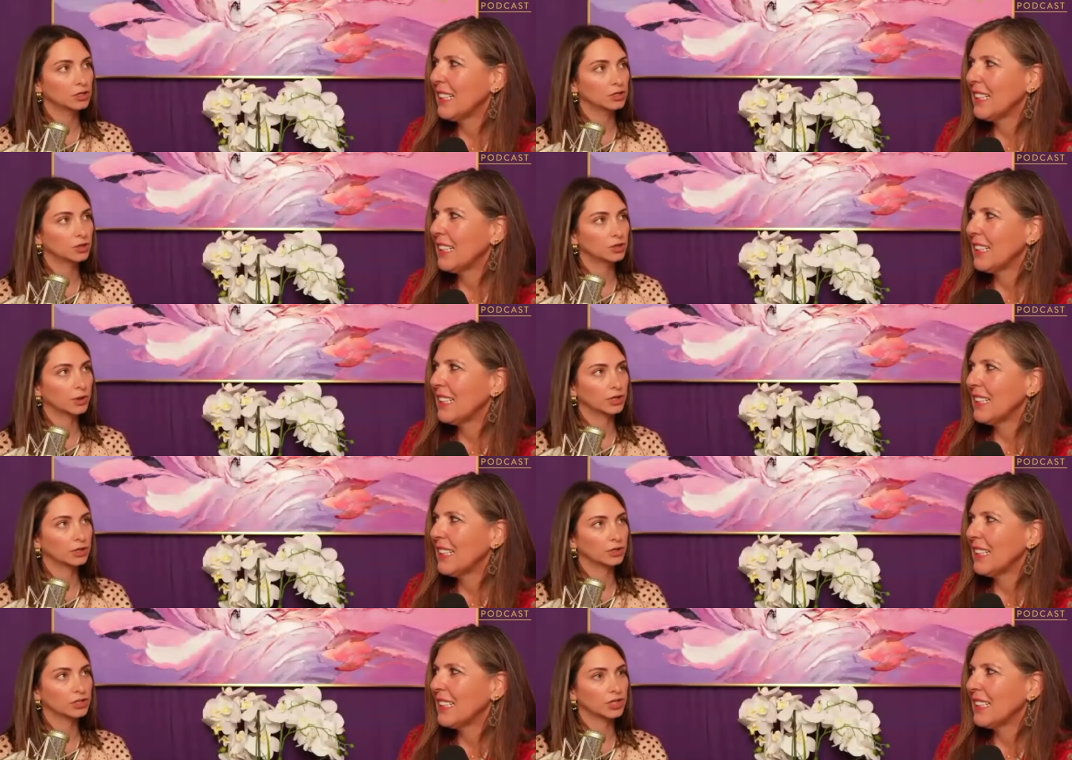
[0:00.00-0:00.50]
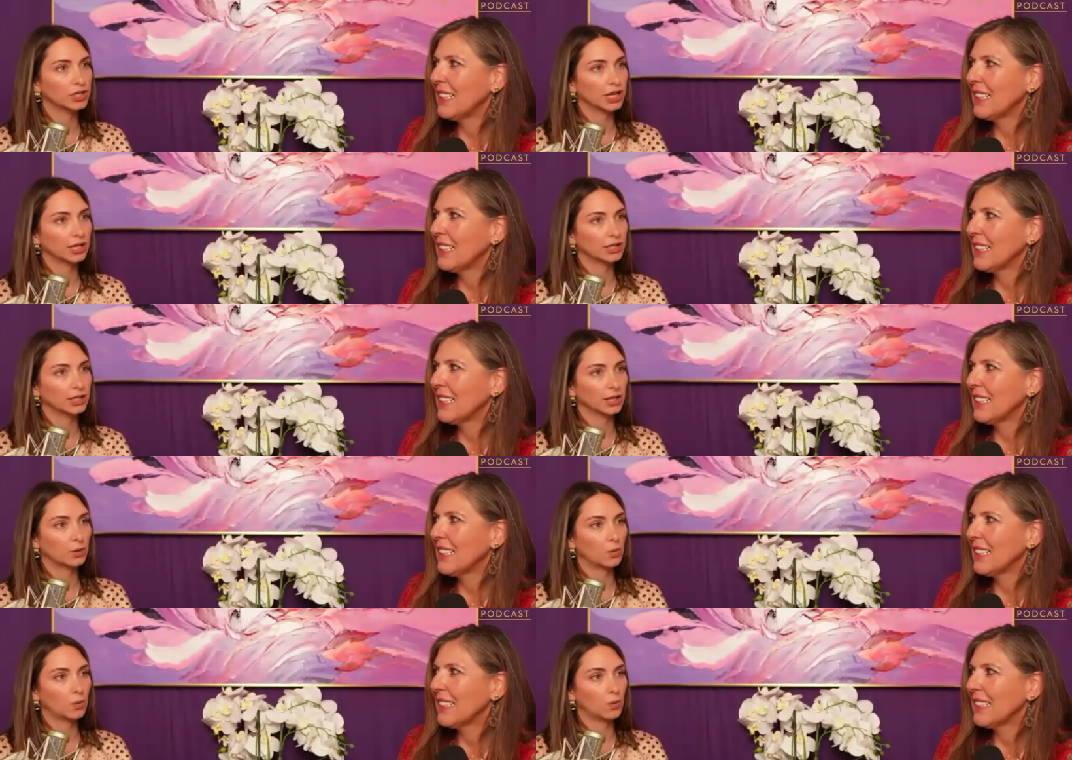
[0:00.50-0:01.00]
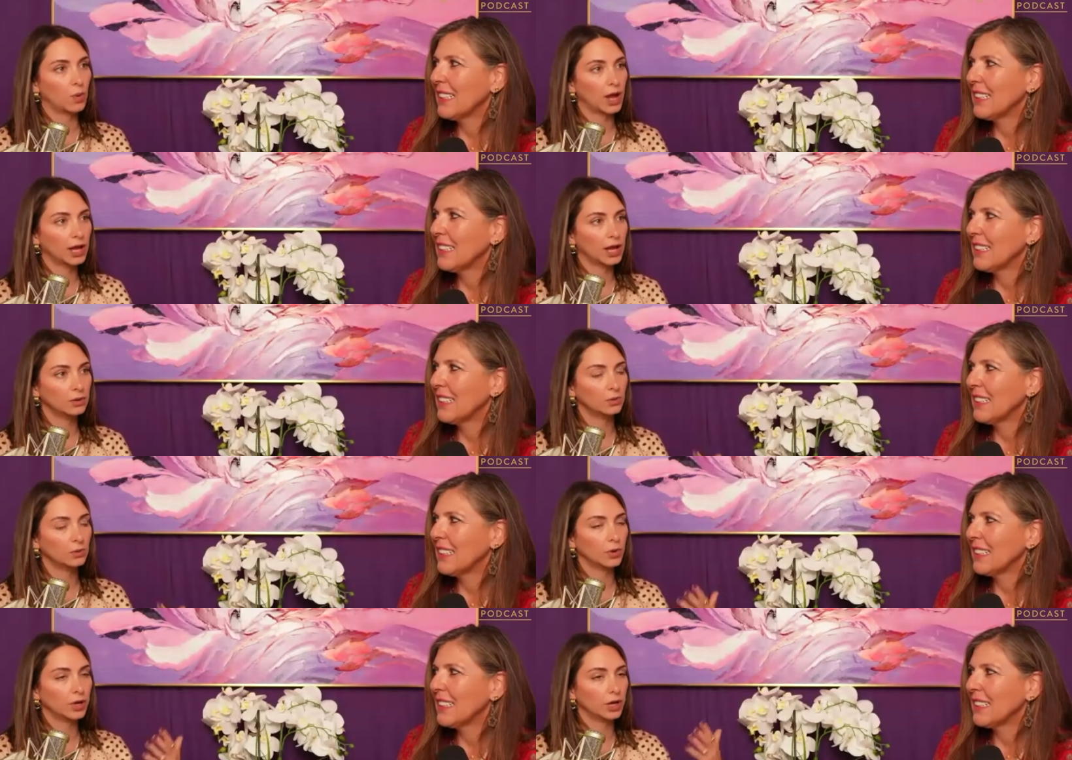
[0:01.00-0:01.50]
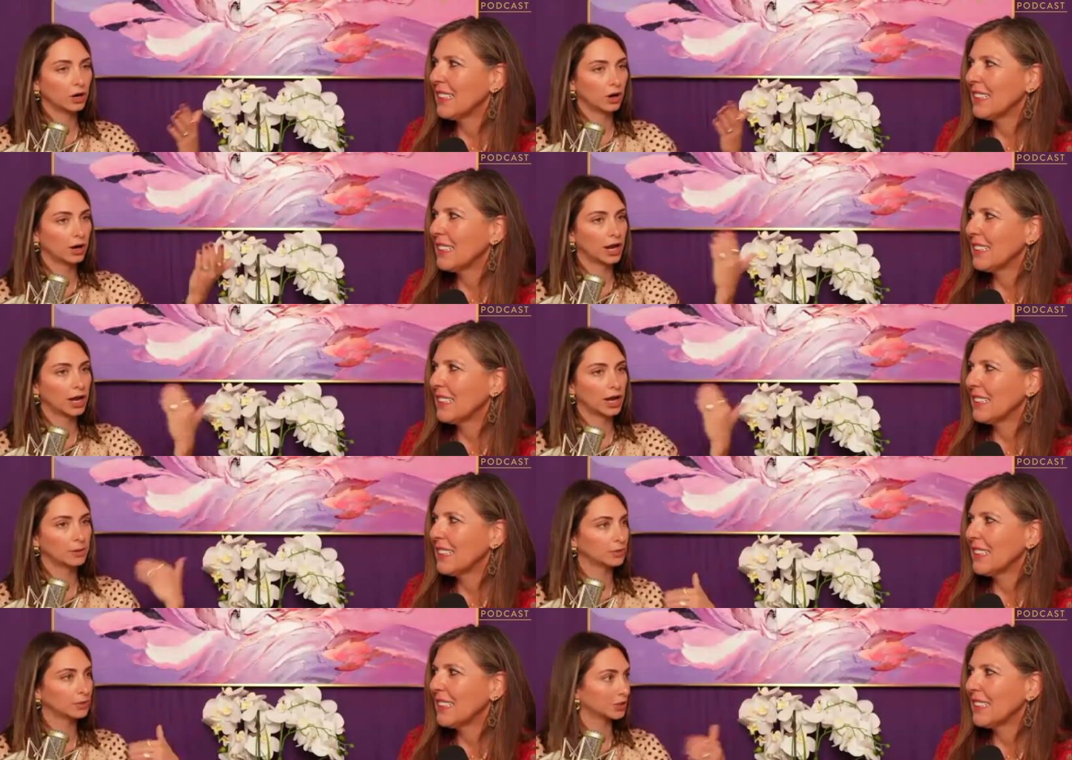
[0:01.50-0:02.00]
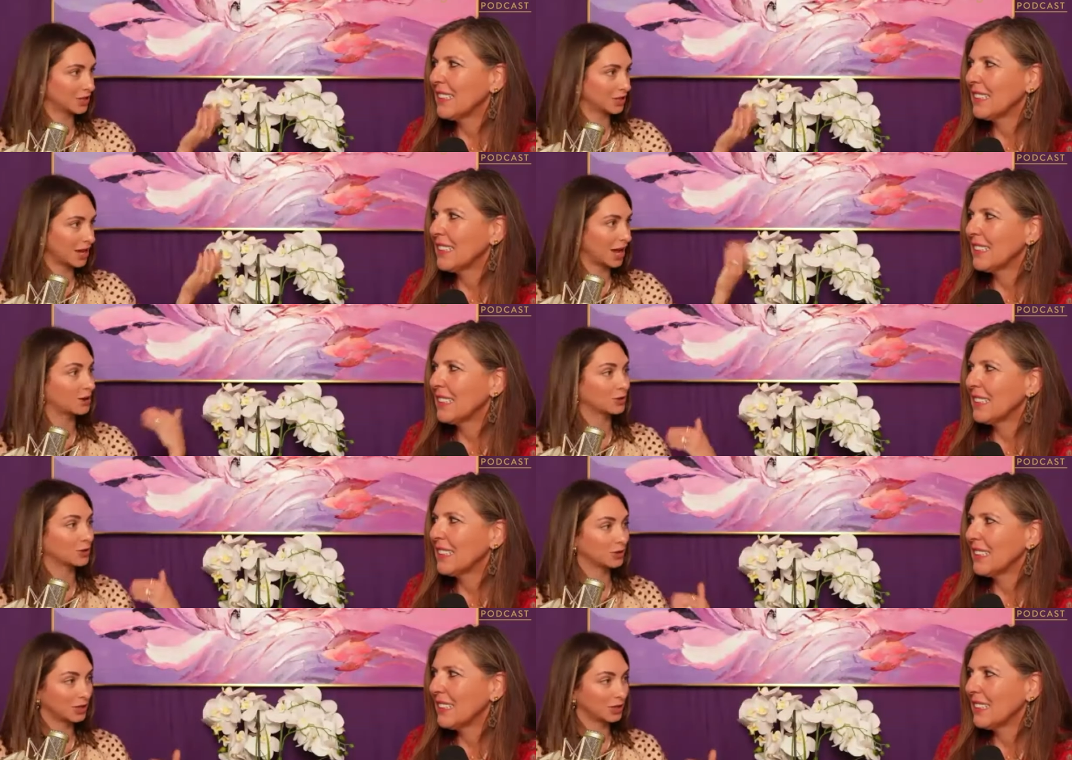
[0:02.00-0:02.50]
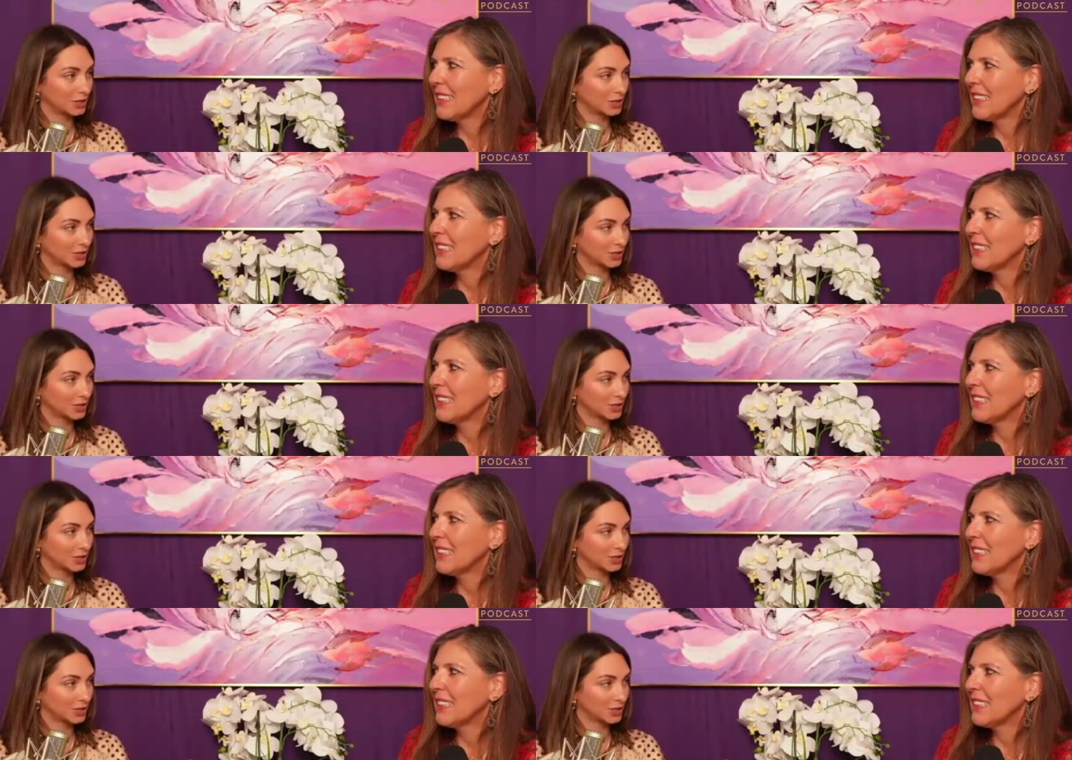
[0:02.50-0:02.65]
Speaker 1: to understand, like, when we are able to tackle